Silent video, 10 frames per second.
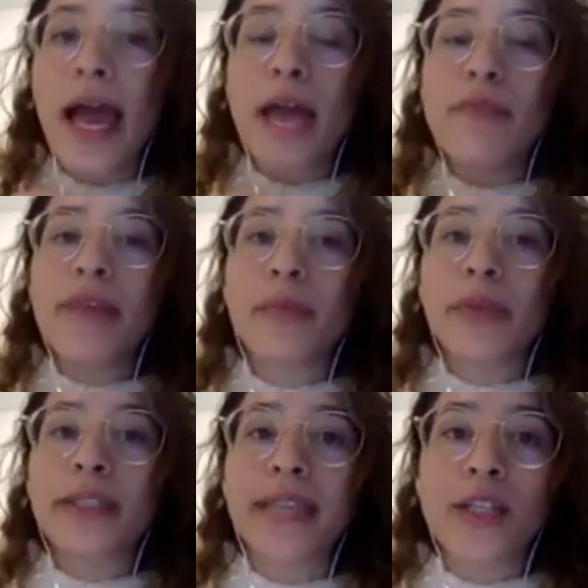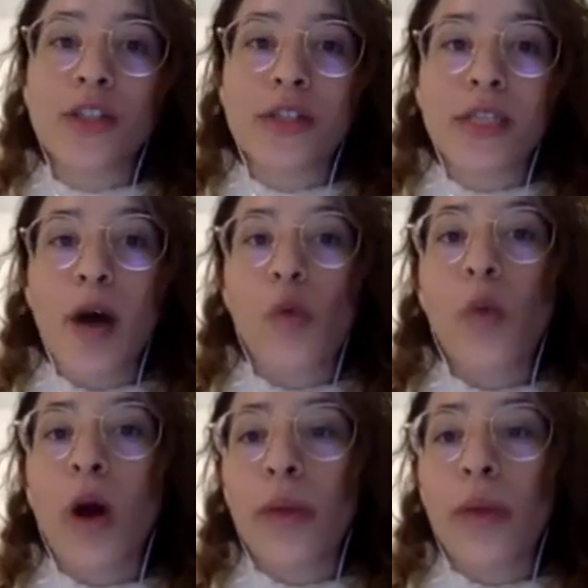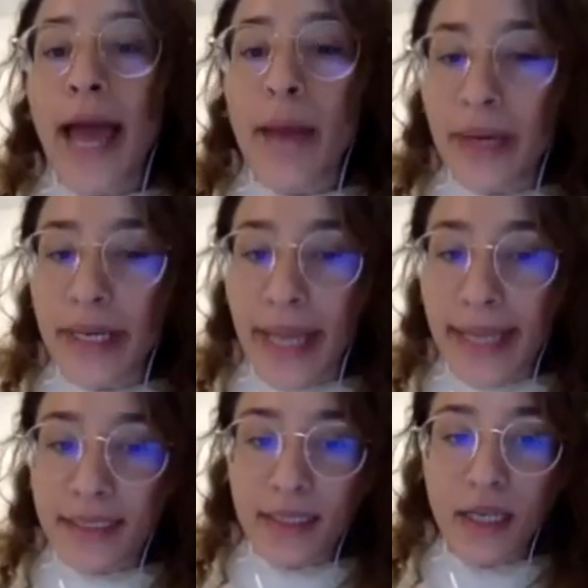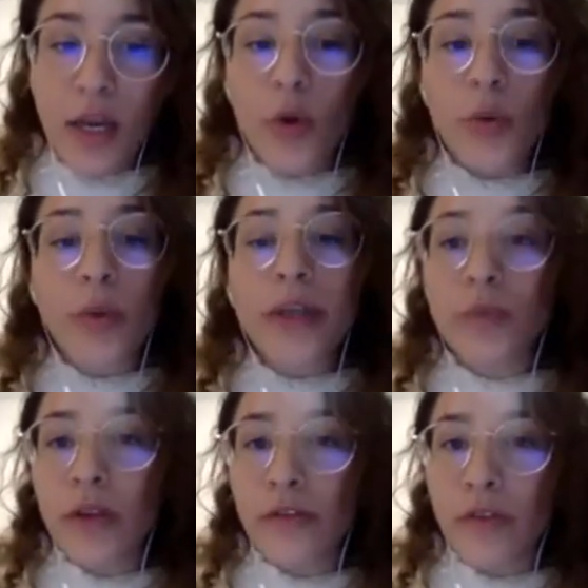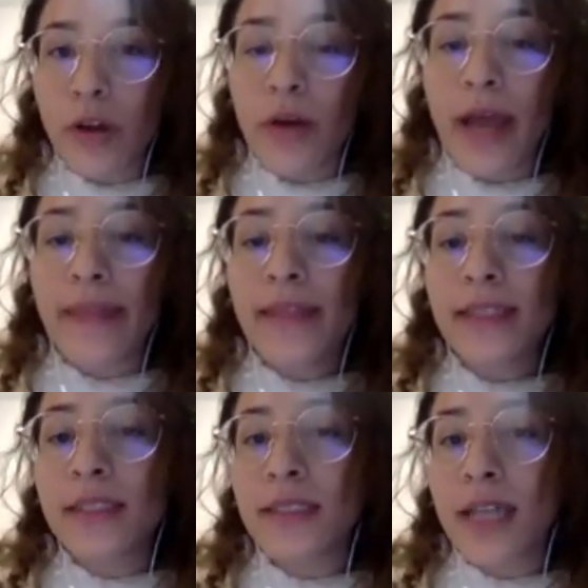and make predictions about what will happen next or what will follow. And this is